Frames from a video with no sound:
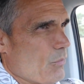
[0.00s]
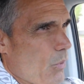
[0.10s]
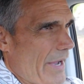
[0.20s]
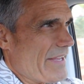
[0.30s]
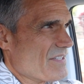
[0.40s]

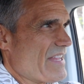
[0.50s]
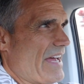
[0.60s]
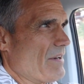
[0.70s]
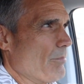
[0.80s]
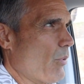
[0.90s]
Why is
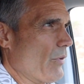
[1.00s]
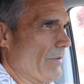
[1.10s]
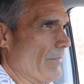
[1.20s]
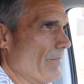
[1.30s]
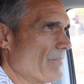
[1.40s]
that
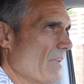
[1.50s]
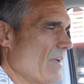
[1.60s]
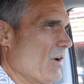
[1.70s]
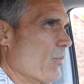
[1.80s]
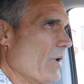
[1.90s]
important?
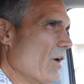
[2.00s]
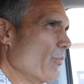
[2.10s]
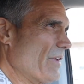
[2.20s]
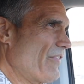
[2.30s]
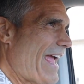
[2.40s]

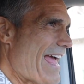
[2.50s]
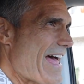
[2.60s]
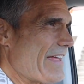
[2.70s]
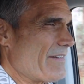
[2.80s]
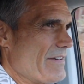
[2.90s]
Well, we've
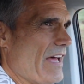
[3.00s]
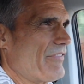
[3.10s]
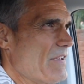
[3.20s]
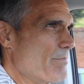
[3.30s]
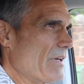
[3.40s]
had
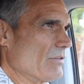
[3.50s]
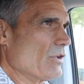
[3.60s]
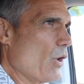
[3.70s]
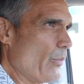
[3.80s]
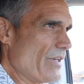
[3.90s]
nothing but
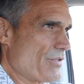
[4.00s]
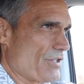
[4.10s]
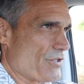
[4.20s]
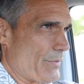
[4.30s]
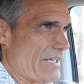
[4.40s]
low
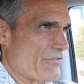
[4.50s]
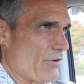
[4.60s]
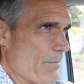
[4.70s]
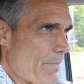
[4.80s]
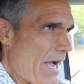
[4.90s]
interest rates
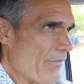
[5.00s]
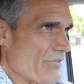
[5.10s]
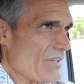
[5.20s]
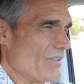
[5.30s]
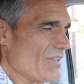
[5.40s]
for about
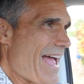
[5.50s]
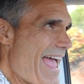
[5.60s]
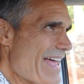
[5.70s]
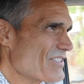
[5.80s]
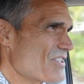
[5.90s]
the
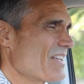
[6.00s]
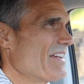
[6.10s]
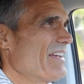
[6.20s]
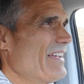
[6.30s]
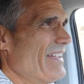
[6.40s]
last
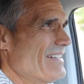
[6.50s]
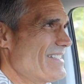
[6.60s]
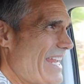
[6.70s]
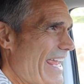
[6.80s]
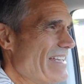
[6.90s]

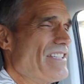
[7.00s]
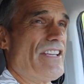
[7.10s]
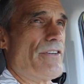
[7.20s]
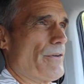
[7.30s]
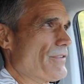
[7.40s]
10
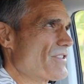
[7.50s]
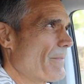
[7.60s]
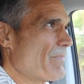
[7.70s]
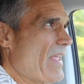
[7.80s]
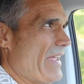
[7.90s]

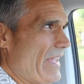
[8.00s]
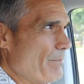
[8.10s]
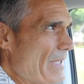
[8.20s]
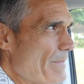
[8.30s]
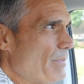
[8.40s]
years.
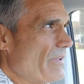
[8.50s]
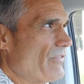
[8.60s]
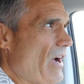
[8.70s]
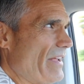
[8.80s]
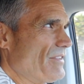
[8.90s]
And people
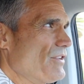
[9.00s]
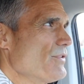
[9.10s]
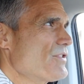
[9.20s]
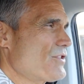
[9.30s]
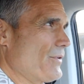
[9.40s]
have gotten
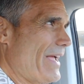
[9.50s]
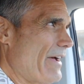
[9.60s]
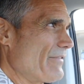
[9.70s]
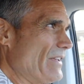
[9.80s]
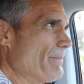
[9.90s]
used to
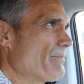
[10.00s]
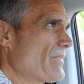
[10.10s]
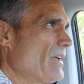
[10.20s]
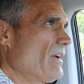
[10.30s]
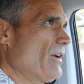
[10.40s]
having
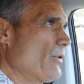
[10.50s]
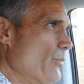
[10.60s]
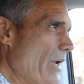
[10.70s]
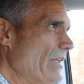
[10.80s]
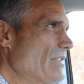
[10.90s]

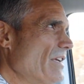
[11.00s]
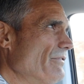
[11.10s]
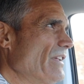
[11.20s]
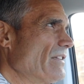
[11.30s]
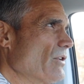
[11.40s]

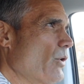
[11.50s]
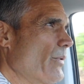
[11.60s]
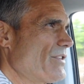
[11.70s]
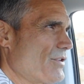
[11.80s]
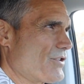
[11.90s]
relatively
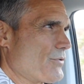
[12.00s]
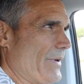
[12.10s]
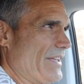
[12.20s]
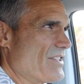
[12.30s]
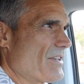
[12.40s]
low interest
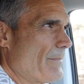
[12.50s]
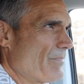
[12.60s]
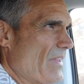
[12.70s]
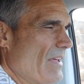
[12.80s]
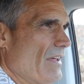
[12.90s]
rates.
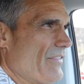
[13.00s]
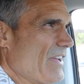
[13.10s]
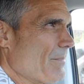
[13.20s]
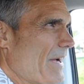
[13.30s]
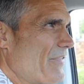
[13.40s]

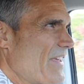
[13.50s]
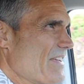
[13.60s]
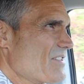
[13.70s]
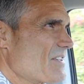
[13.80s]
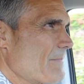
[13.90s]
Think about
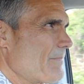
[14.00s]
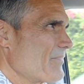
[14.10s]
this.